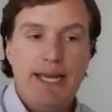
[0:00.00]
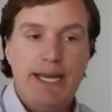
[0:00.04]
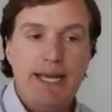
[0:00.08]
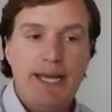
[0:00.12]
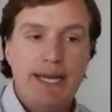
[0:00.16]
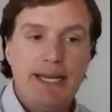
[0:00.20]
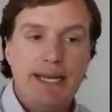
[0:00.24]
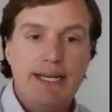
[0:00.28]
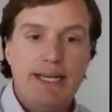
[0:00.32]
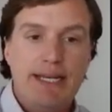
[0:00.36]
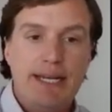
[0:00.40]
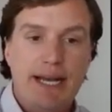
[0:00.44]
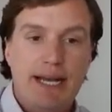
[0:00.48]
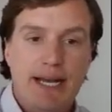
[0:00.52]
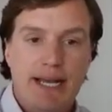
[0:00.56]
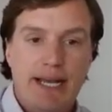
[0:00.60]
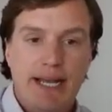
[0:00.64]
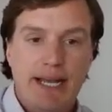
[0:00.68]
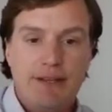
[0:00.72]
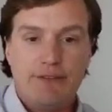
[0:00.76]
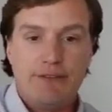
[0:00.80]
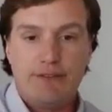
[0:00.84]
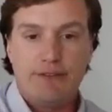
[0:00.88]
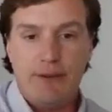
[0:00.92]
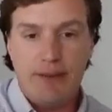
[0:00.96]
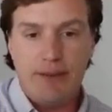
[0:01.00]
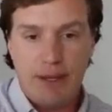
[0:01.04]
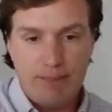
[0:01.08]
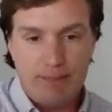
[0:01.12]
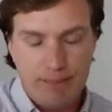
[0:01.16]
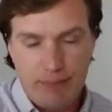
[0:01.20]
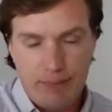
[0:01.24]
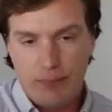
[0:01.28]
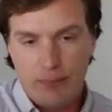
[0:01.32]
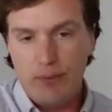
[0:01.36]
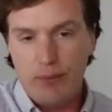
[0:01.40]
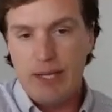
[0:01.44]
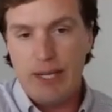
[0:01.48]
and uh, and so
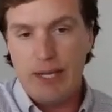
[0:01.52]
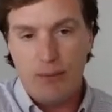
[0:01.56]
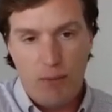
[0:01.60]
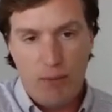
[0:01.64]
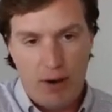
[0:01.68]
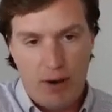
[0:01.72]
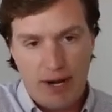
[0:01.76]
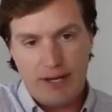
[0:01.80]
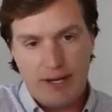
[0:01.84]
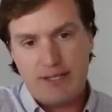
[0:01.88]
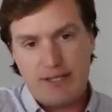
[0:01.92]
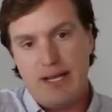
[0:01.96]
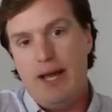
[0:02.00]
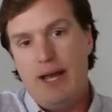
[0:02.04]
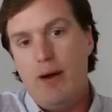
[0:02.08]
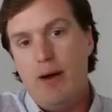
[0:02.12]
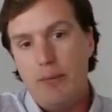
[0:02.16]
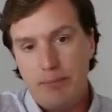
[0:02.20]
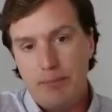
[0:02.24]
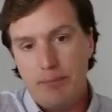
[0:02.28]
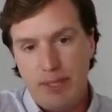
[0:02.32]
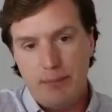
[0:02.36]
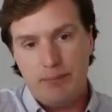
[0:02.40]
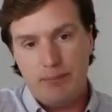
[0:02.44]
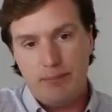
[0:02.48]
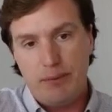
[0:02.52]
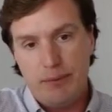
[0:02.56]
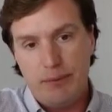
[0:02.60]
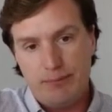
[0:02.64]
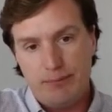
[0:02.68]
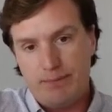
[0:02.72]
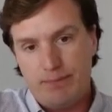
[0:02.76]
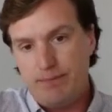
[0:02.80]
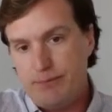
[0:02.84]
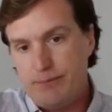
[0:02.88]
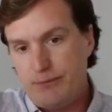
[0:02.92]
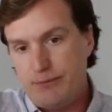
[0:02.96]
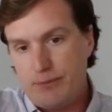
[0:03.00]
they really wanted to help
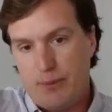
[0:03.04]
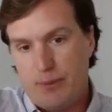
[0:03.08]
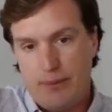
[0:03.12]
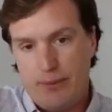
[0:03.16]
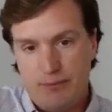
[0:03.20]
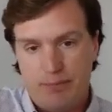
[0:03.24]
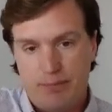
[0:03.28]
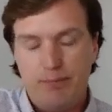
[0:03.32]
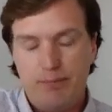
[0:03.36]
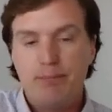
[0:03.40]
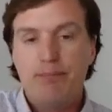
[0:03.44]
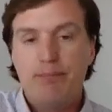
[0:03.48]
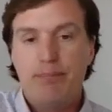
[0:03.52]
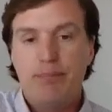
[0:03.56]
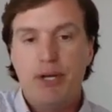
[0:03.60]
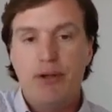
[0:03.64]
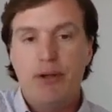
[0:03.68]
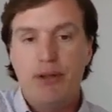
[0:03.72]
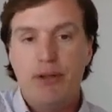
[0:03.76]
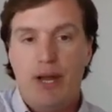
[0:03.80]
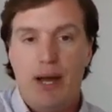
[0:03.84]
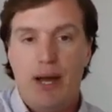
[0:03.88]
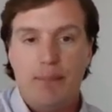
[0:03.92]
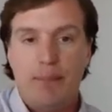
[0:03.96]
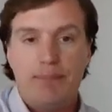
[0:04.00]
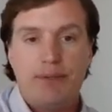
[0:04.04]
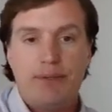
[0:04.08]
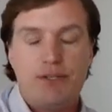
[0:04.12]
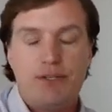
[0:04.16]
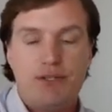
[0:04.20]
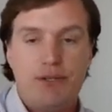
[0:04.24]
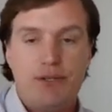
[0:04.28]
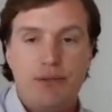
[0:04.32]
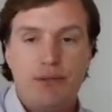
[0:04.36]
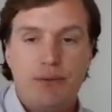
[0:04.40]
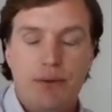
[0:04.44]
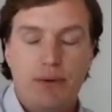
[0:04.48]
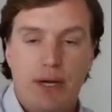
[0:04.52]
people sort of build
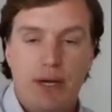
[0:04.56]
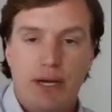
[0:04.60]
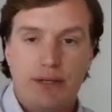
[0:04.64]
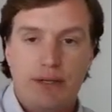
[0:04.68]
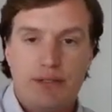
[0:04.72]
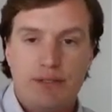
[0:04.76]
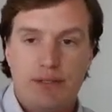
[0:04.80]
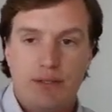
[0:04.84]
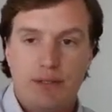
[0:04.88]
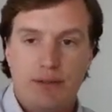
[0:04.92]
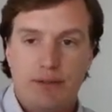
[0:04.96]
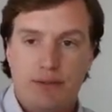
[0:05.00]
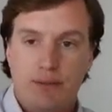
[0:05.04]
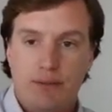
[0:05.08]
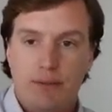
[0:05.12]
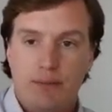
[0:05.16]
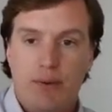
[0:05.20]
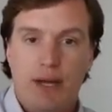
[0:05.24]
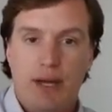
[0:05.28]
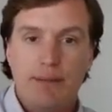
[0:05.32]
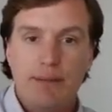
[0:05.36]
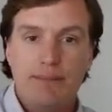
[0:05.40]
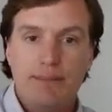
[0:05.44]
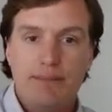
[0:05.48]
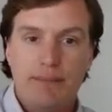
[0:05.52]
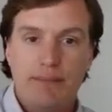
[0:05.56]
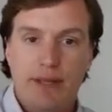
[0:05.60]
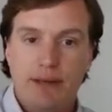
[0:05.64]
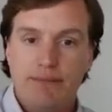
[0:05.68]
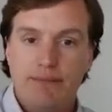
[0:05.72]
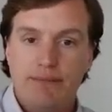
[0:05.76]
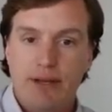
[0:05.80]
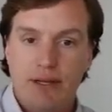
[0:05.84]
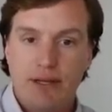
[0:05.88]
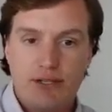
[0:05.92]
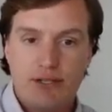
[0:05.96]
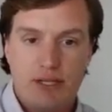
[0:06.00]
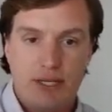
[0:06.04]
up to uh, to to what
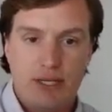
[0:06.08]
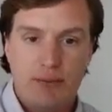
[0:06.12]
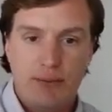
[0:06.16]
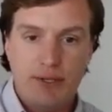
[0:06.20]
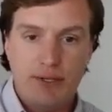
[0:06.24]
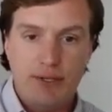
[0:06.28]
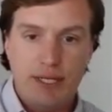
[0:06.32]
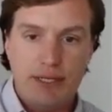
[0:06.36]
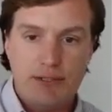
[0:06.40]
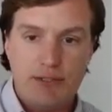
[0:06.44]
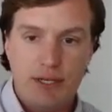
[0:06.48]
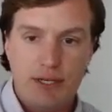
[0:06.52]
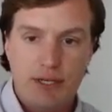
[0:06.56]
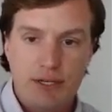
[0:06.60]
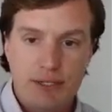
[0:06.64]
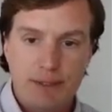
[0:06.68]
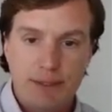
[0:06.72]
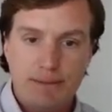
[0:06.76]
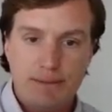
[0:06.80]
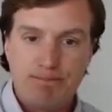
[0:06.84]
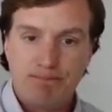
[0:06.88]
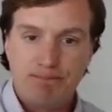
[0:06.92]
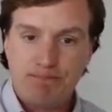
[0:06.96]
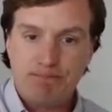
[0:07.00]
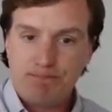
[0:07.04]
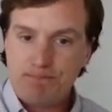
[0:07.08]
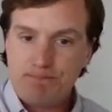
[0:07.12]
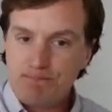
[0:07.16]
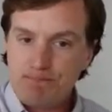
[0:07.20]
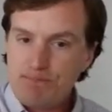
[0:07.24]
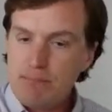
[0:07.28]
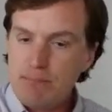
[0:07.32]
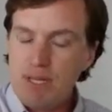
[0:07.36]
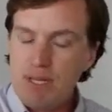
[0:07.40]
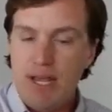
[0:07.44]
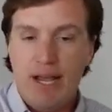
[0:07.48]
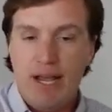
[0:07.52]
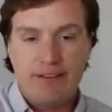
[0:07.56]
they eventually will need to do.
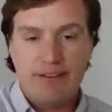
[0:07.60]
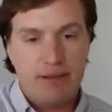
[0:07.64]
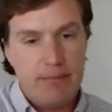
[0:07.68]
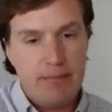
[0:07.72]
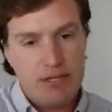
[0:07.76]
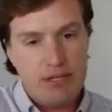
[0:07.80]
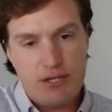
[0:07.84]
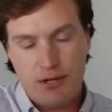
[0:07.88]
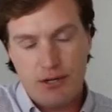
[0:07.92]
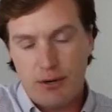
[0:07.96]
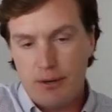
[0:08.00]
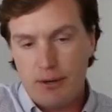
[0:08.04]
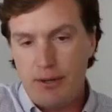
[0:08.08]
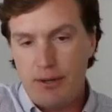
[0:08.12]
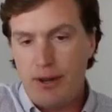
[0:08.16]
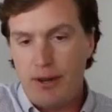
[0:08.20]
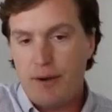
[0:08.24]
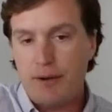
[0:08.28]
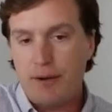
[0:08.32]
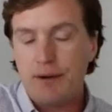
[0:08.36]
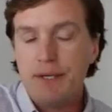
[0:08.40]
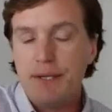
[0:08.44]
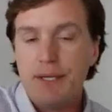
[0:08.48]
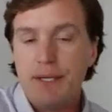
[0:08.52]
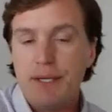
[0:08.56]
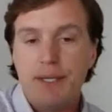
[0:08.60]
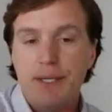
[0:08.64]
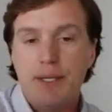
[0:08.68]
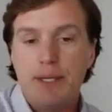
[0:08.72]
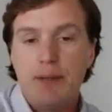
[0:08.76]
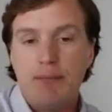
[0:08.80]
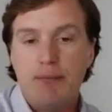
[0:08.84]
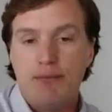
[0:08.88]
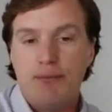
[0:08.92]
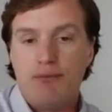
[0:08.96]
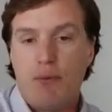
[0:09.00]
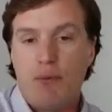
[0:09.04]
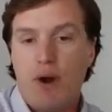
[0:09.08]
As I mentioned earlier,
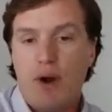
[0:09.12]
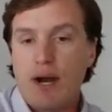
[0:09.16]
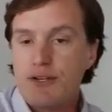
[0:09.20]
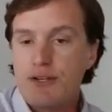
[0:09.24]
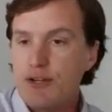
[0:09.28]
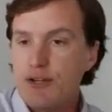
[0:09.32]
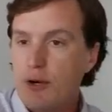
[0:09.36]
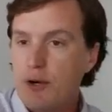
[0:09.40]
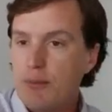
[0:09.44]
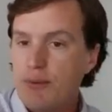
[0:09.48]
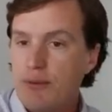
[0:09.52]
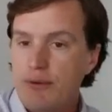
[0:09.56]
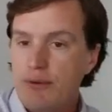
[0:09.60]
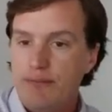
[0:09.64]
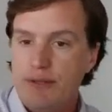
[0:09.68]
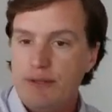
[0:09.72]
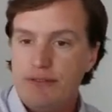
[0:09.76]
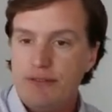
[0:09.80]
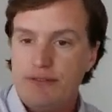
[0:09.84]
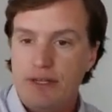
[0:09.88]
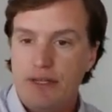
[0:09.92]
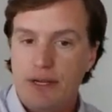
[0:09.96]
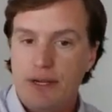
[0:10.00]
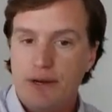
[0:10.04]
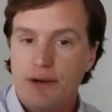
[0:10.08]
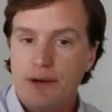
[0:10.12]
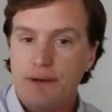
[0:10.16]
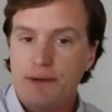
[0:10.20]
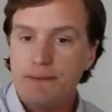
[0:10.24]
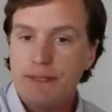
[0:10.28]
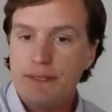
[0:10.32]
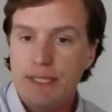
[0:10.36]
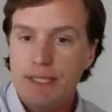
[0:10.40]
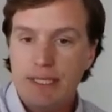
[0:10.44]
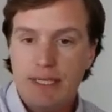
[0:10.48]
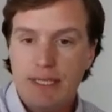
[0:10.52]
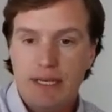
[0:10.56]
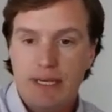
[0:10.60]
before October of this
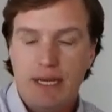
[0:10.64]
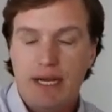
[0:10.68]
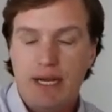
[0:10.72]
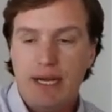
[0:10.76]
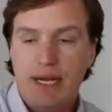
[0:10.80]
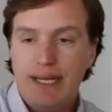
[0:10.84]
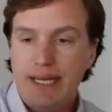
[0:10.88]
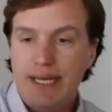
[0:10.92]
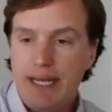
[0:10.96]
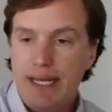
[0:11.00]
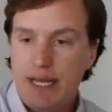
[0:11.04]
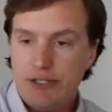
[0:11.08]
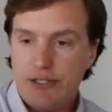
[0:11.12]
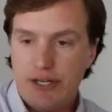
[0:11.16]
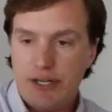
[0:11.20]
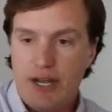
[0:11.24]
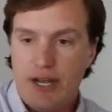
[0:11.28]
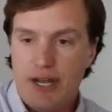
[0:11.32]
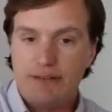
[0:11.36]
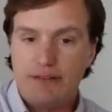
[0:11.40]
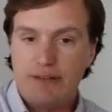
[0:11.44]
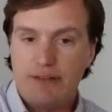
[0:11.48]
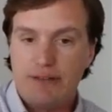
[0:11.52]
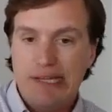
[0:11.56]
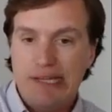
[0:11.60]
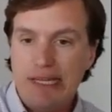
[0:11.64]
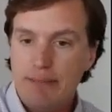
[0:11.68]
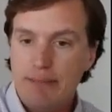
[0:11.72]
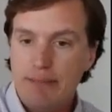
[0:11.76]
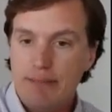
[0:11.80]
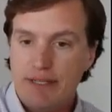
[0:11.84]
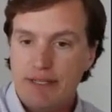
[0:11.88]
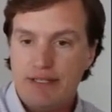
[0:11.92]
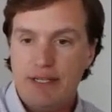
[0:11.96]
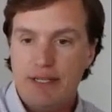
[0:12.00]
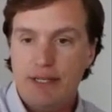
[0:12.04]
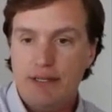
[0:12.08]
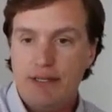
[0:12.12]
year, uh, EHI. It's
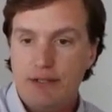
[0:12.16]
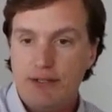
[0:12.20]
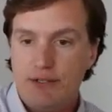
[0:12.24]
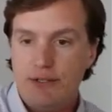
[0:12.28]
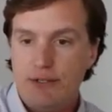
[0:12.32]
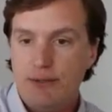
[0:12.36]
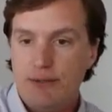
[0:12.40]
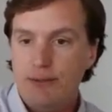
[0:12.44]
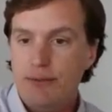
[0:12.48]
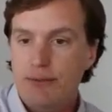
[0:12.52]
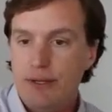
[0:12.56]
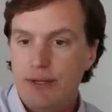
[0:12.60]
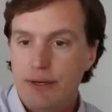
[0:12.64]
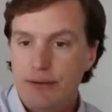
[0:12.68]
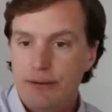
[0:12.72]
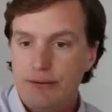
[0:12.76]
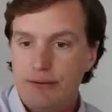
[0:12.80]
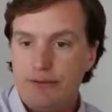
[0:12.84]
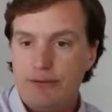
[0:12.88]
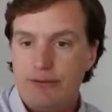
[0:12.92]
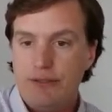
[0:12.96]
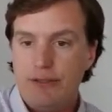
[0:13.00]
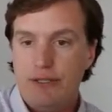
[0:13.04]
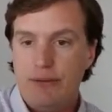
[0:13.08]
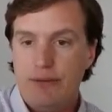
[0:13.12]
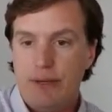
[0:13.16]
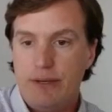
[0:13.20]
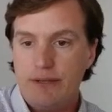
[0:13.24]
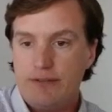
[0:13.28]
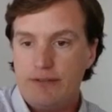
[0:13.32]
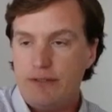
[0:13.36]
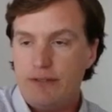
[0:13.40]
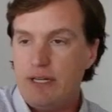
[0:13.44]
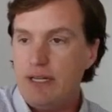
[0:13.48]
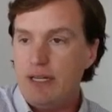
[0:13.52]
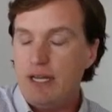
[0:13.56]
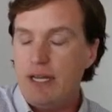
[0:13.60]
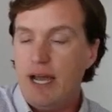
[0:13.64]
limited to those
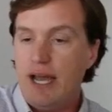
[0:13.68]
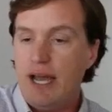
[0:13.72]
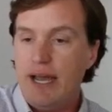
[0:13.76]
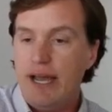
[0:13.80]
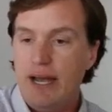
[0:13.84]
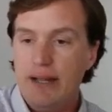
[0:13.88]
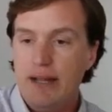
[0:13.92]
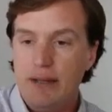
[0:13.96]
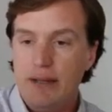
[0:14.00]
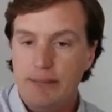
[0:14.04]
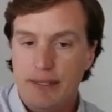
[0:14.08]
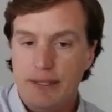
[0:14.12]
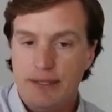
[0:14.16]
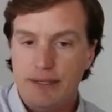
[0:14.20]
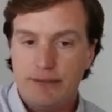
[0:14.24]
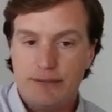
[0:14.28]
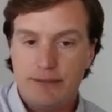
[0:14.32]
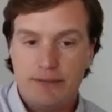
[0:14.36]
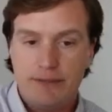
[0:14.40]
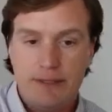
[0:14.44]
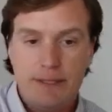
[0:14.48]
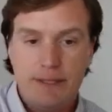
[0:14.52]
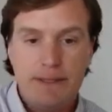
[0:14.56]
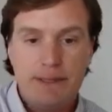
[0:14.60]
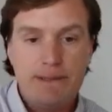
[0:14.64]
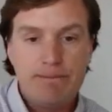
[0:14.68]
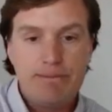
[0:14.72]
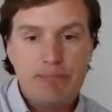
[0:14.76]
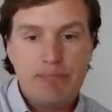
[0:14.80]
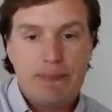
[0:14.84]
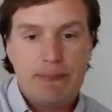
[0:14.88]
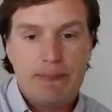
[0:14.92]
USCDI elements.